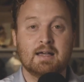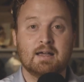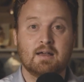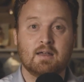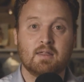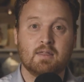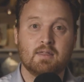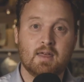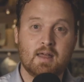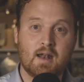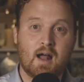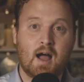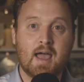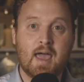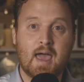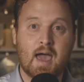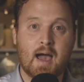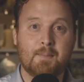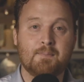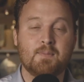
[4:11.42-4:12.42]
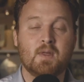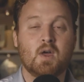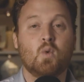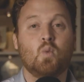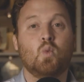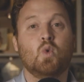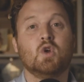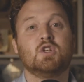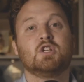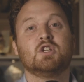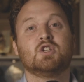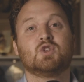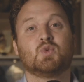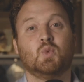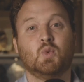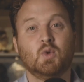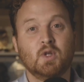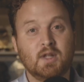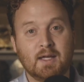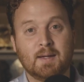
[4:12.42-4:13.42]
than I am, which is
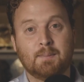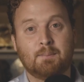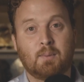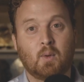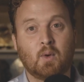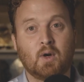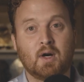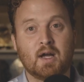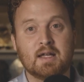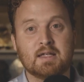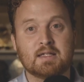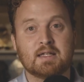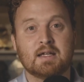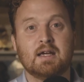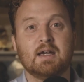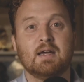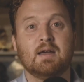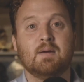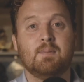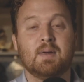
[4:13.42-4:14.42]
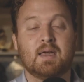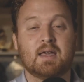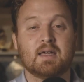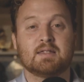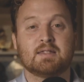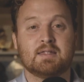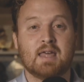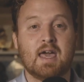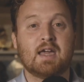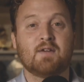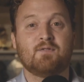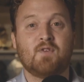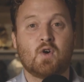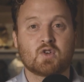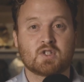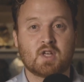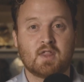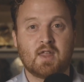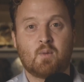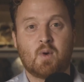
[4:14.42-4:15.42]
really important because they can
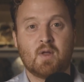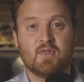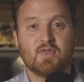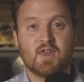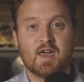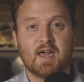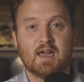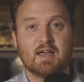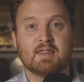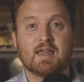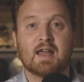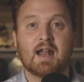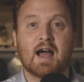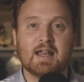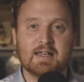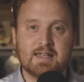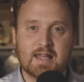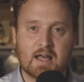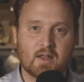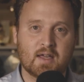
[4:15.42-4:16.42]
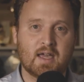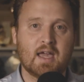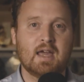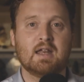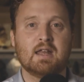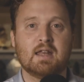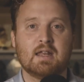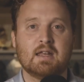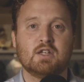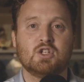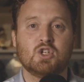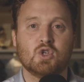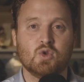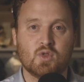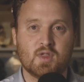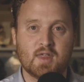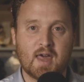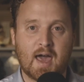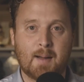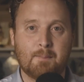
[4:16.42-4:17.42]
focus on that one thing that I delegated to
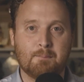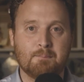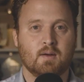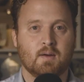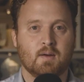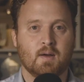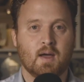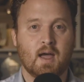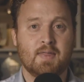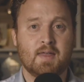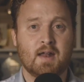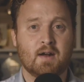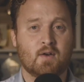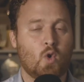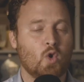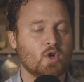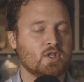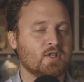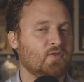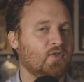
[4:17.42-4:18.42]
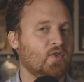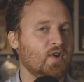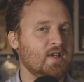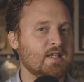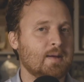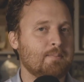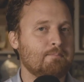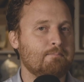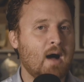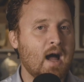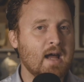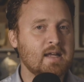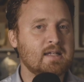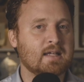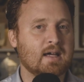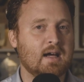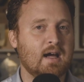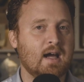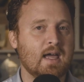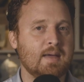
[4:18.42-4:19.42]
them. And then of course, it frees up my
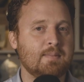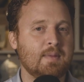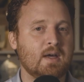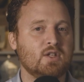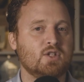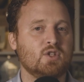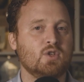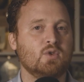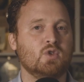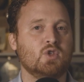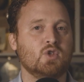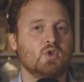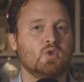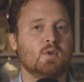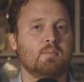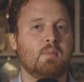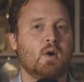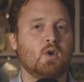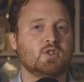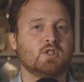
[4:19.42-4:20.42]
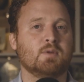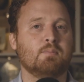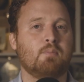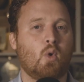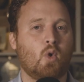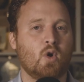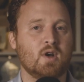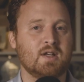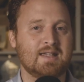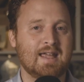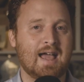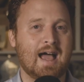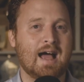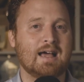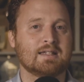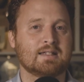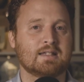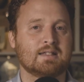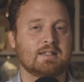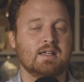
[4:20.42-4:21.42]
time to do the most important
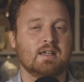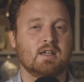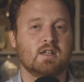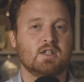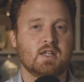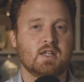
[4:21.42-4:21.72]
tasks to